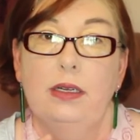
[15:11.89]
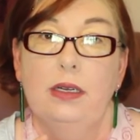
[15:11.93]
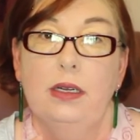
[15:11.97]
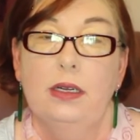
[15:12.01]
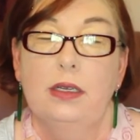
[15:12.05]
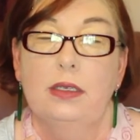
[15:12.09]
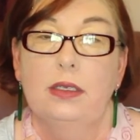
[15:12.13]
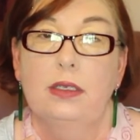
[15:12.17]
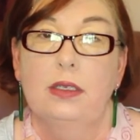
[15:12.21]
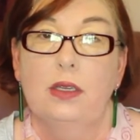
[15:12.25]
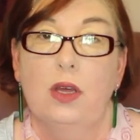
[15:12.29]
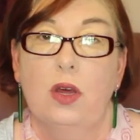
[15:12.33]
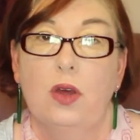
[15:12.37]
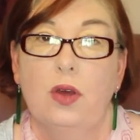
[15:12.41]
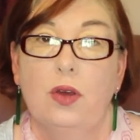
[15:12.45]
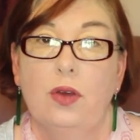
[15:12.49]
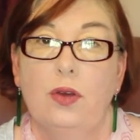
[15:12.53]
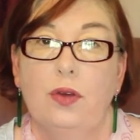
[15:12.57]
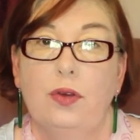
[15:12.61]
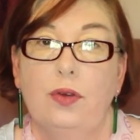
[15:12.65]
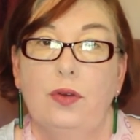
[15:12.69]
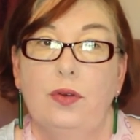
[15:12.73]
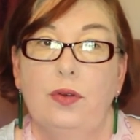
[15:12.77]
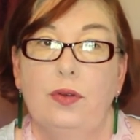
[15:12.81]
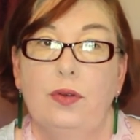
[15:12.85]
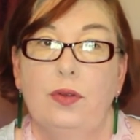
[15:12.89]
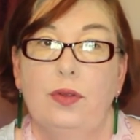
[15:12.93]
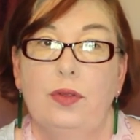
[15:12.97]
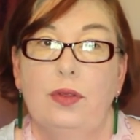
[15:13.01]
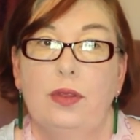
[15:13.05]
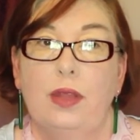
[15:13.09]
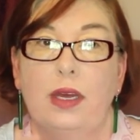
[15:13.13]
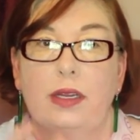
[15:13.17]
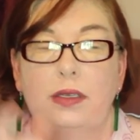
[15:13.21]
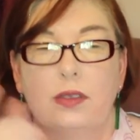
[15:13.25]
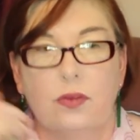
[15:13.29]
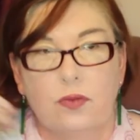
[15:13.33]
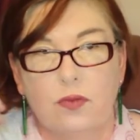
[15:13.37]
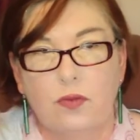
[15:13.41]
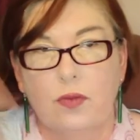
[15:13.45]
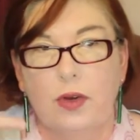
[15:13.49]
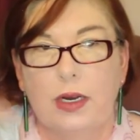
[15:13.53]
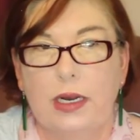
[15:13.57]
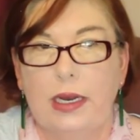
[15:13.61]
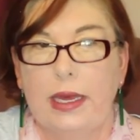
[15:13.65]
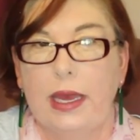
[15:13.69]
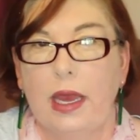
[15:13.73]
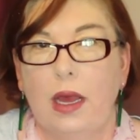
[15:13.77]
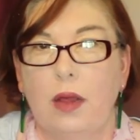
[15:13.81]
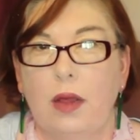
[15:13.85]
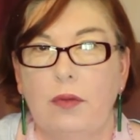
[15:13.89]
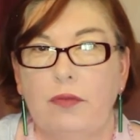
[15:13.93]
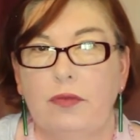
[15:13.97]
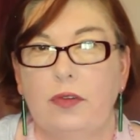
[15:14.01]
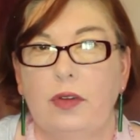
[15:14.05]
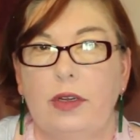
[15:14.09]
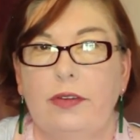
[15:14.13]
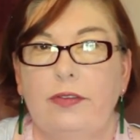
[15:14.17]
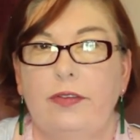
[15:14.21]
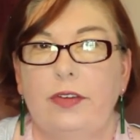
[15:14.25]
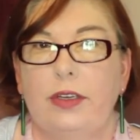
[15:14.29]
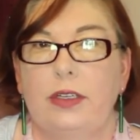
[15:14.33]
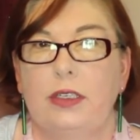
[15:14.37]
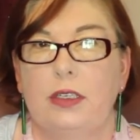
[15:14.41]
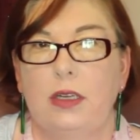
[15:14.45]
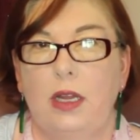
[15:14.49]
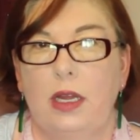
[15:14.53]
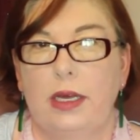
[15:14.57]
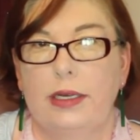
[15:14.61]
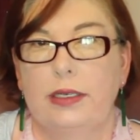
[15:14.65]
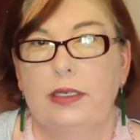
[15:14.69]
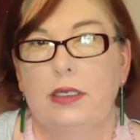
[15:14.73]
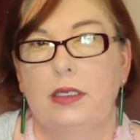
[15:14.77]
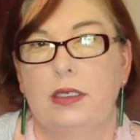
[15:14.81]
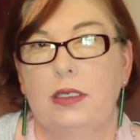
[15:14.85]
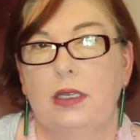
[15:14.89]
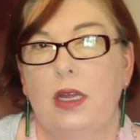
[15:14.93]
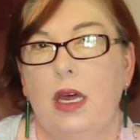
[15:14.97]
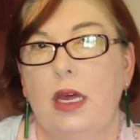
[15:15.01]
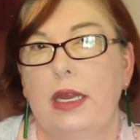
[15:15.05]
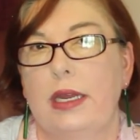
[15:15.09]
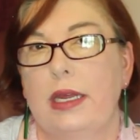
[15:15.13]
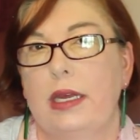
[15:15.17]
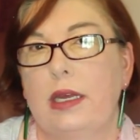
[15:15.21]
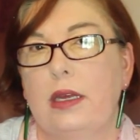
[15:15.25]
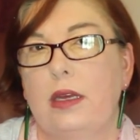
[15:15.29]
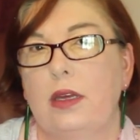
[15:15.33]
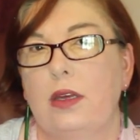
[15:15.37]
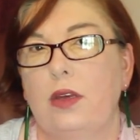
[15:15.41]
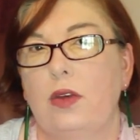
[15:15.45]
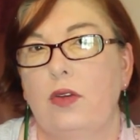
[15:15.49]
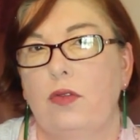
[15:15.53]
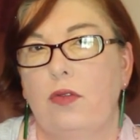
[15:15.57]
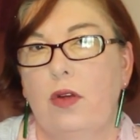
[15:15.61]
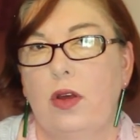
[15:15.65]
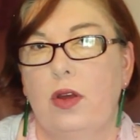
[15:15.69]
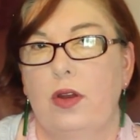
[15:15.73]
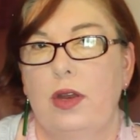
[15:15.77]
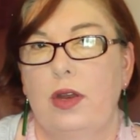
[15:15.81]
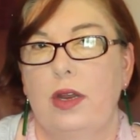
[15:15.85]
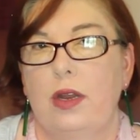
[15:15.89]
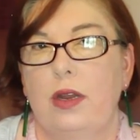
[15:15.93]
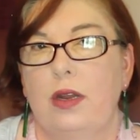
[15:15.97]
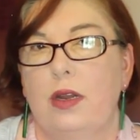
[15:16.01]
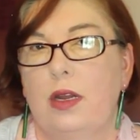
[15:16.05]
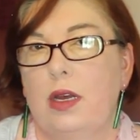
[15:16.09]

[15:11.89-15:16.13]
So that's really helpful if you'd like designing your own